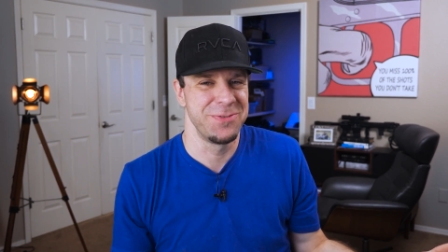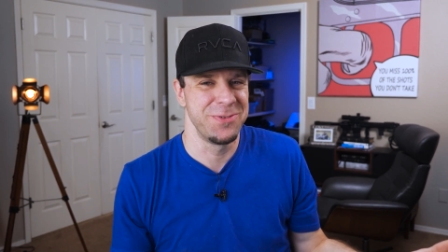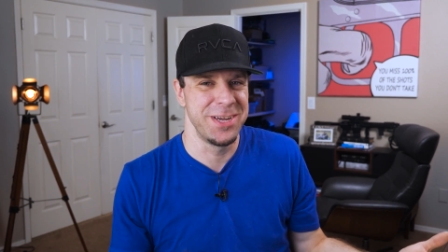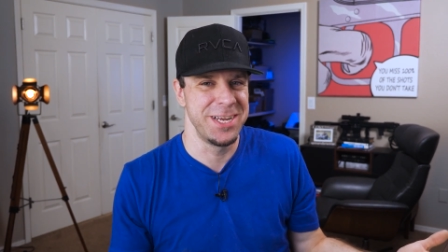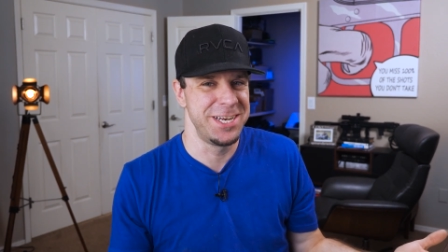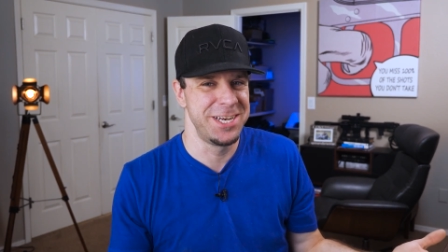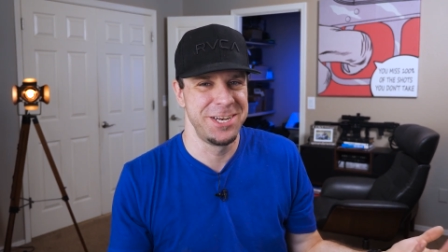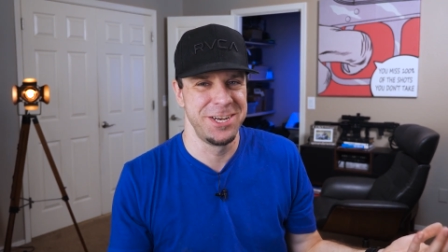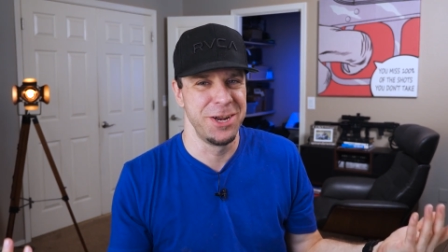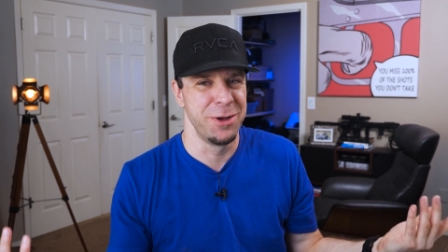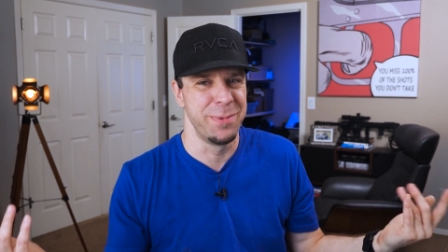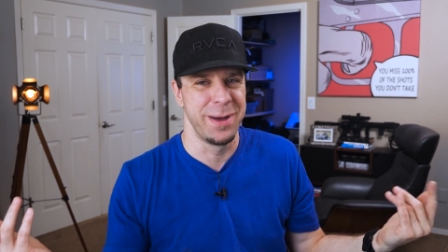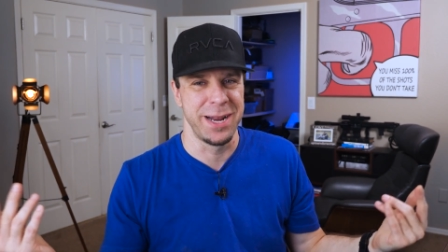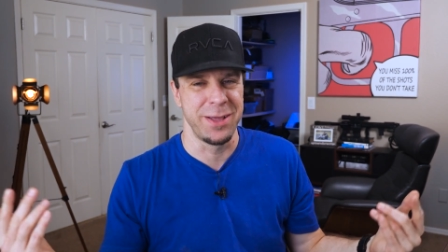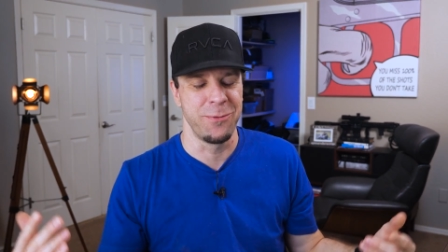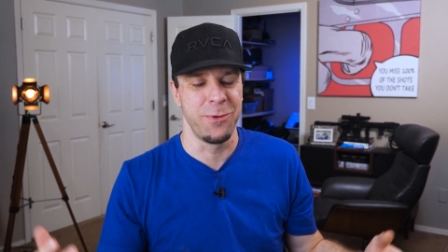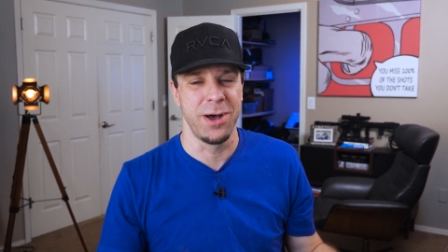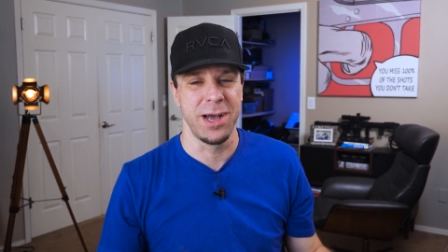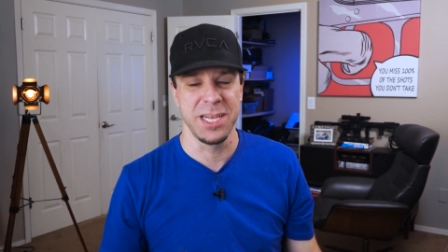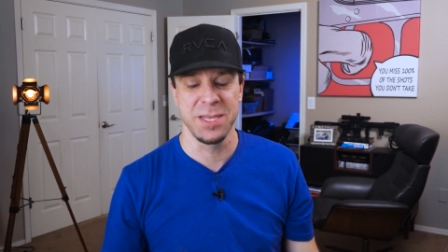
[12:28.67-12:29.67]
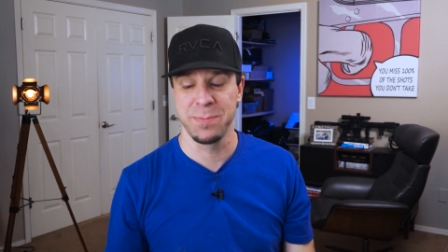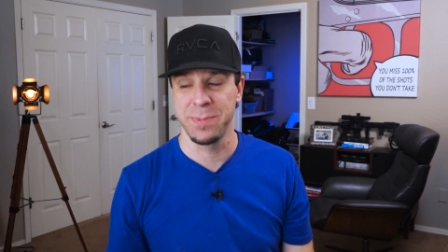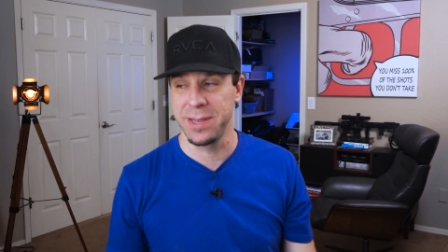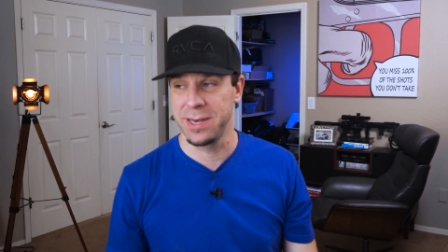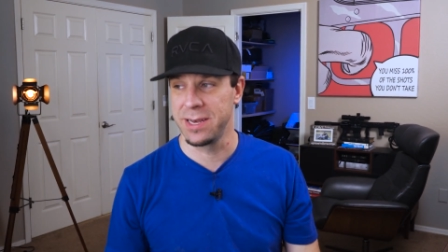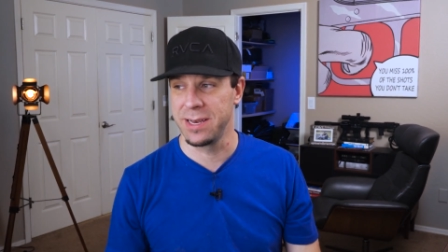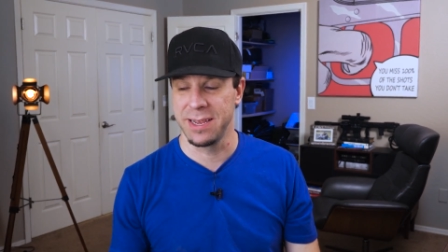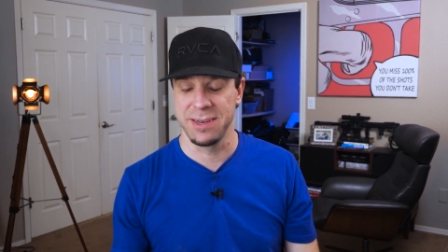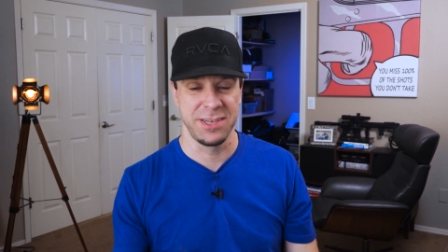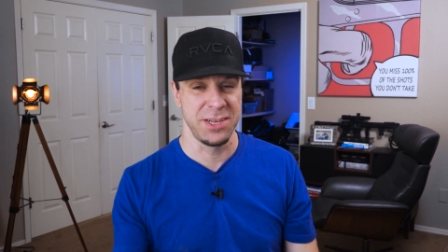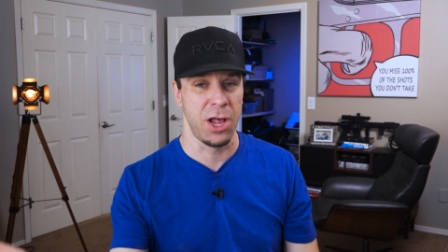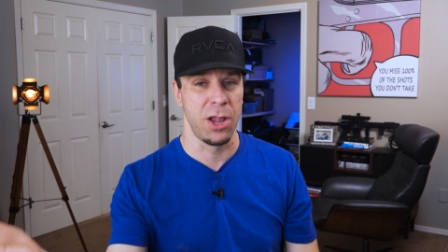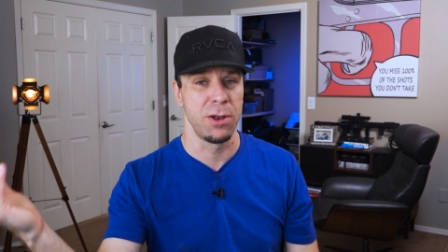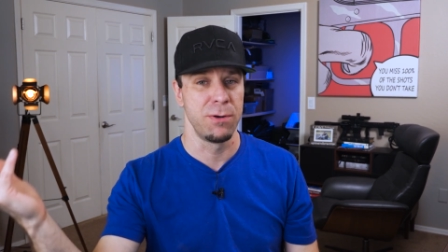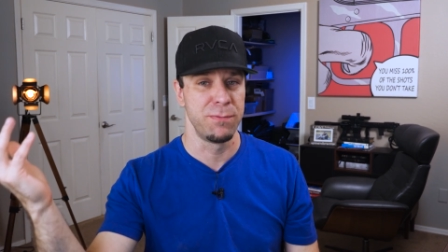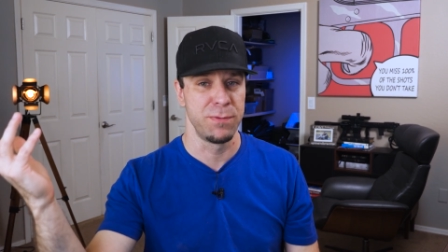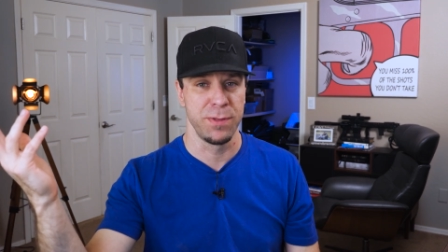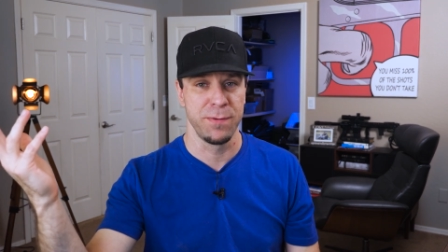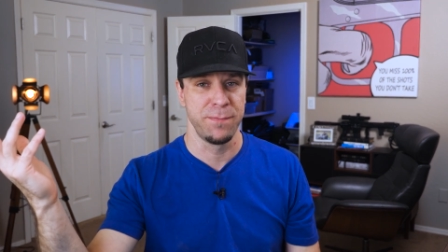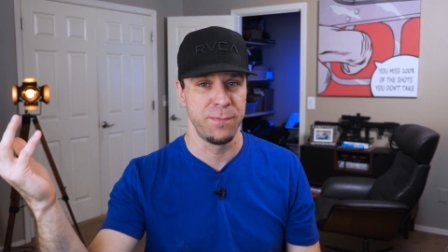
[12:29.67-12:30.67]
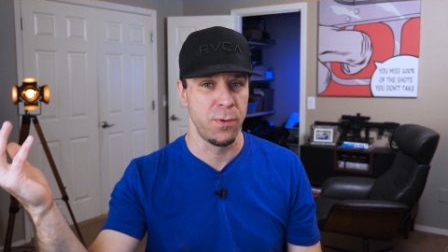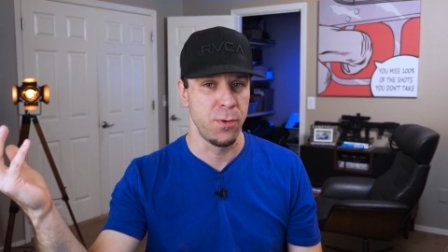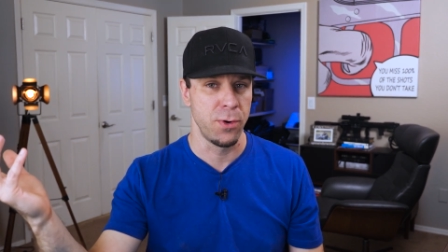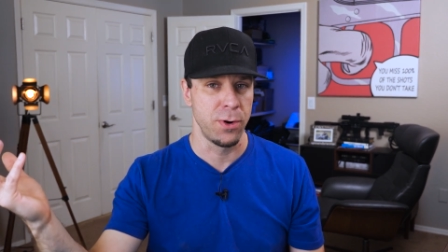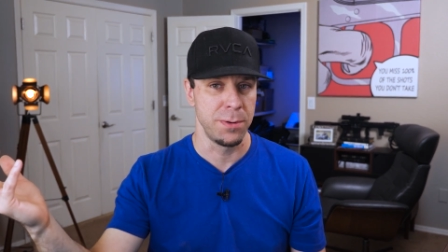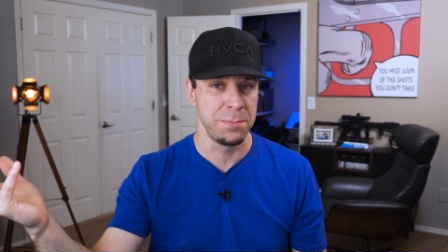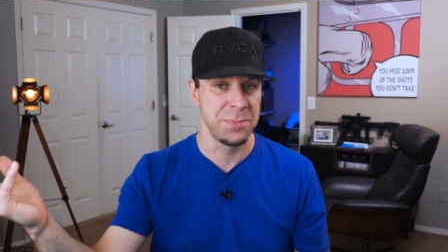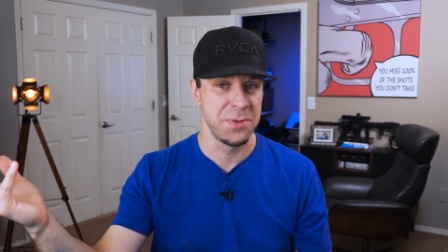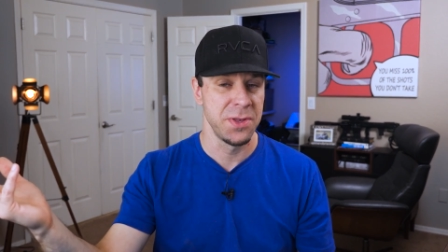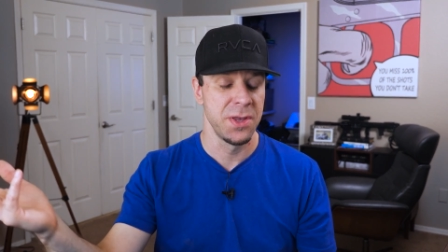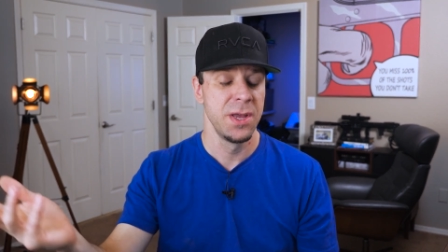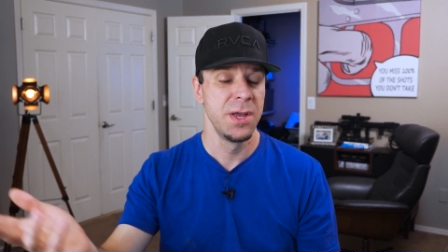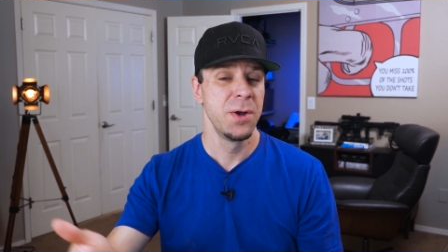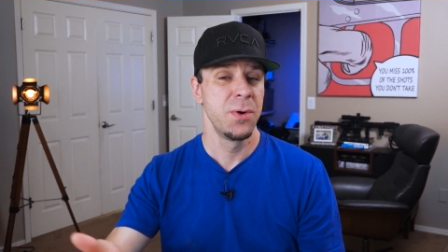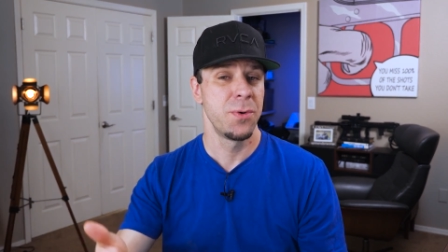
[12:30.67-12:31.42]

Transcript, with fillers: which nobody wants, but it's all over the forums